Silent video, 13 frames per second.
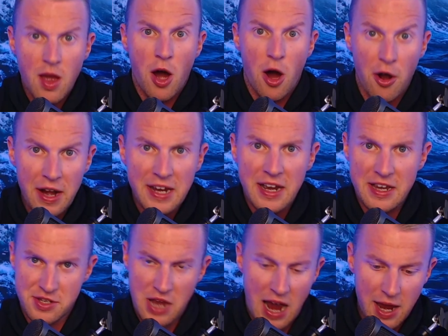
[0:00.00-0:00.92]
Alright guys,
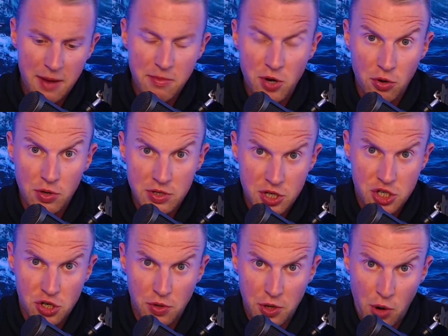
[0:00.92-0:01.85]
I am going to
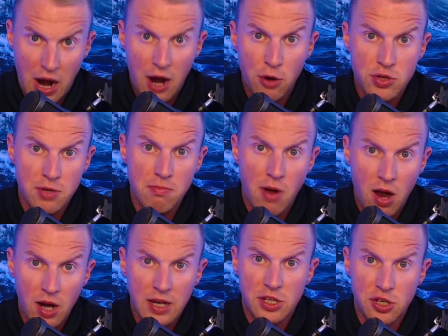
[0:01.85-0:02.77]
show you how to
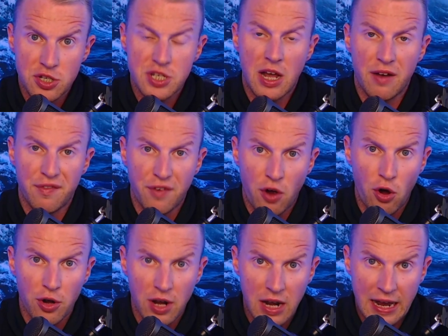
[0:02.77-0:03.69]
market yourself
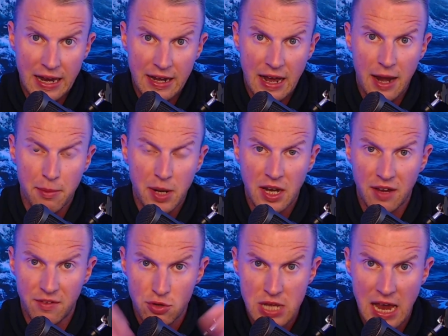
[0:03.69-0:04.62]
online, and I'm going to give you
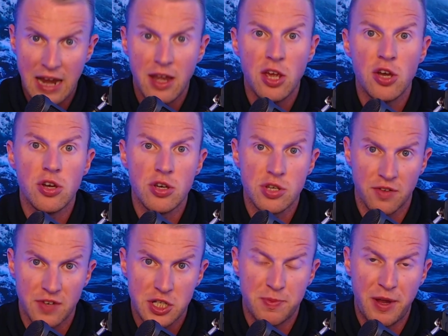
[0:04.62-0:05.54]
10 years of
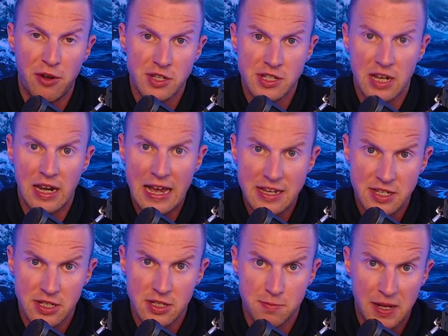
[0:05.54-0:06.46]
experience and
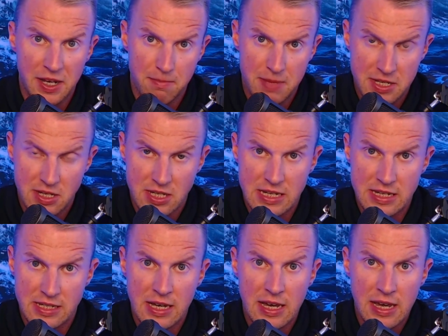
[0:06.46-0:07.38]
lessons building businesses
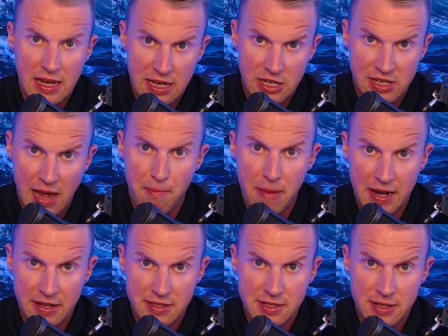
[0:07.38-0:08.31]
in 10
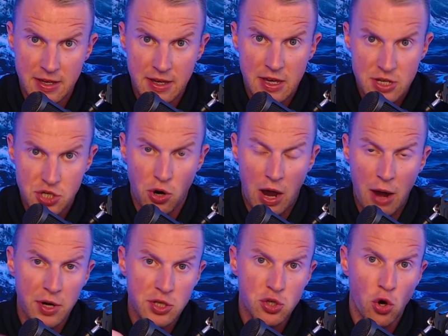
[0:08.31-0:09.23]
minutes. So I
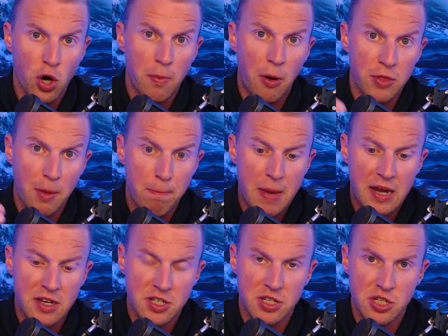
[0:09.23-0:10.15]
want to talk about the
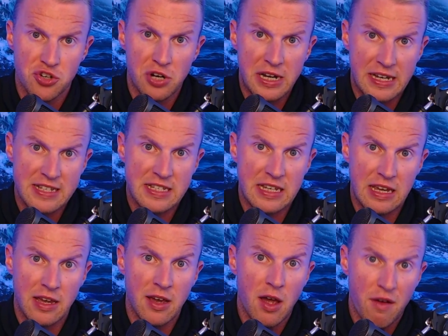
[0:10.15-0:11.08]
biggest constraint I see
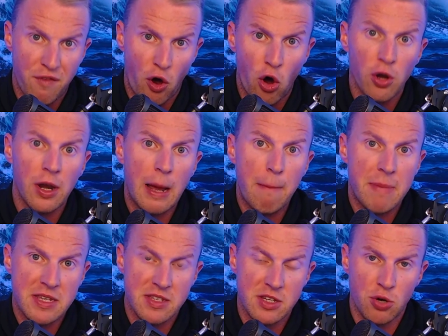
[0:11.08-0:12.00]
for online
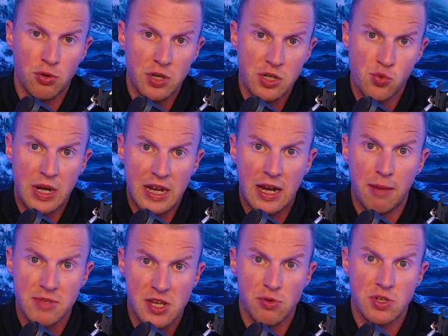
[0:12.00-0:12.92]
business owners when it comes
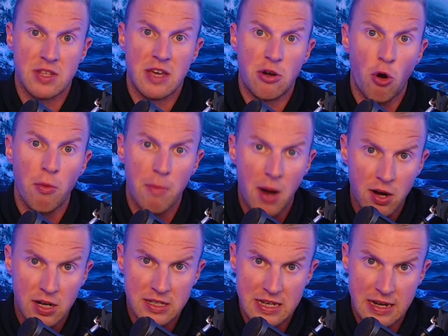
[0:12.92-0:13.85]
down to their own
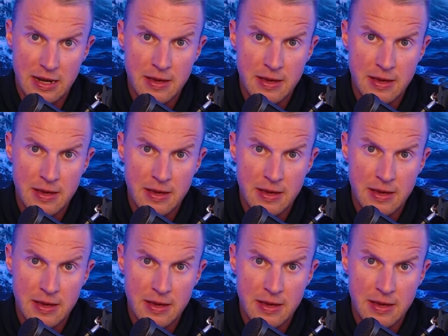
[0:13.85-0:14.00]
marketing.